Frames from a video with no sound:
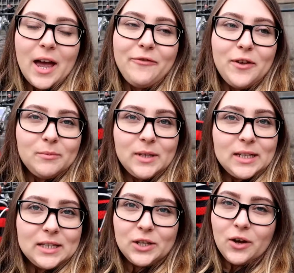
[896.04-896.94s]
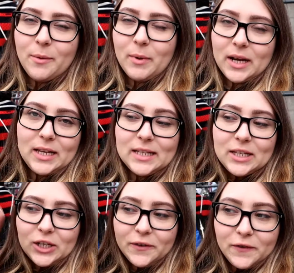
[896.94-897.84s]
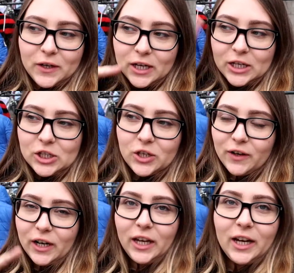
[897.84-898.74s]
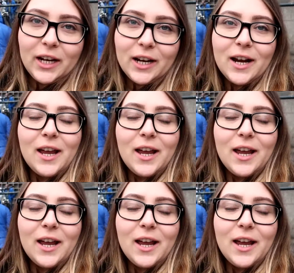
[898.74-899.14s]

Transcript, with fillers: I filmed it, so I'm gonna insert the footage over here.